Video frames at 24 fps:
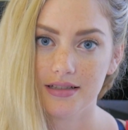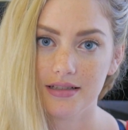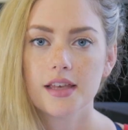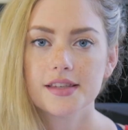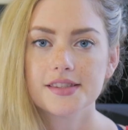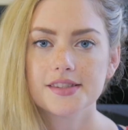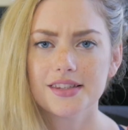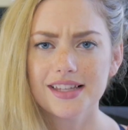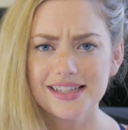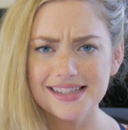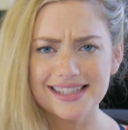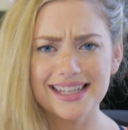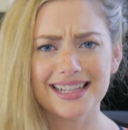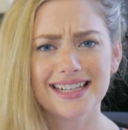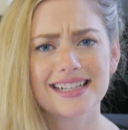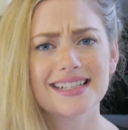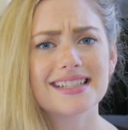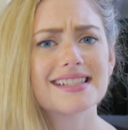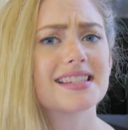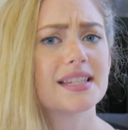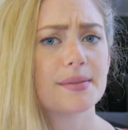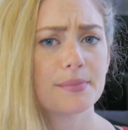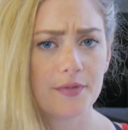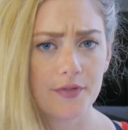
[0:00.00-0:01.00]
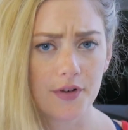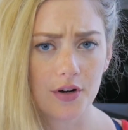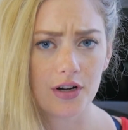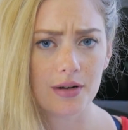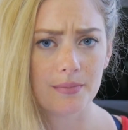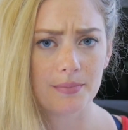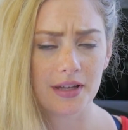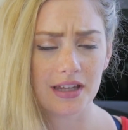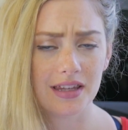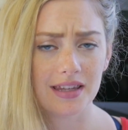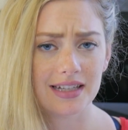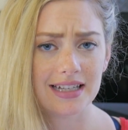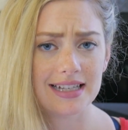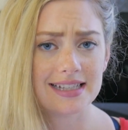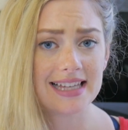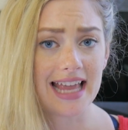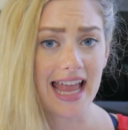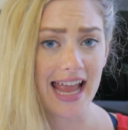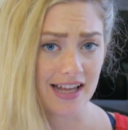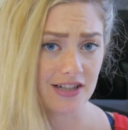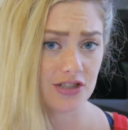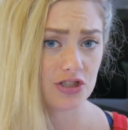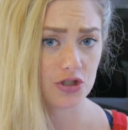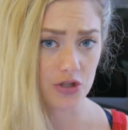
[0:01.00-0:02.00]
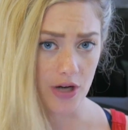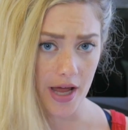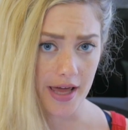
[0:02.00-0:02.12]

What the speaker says: So let's get into some of her abilities and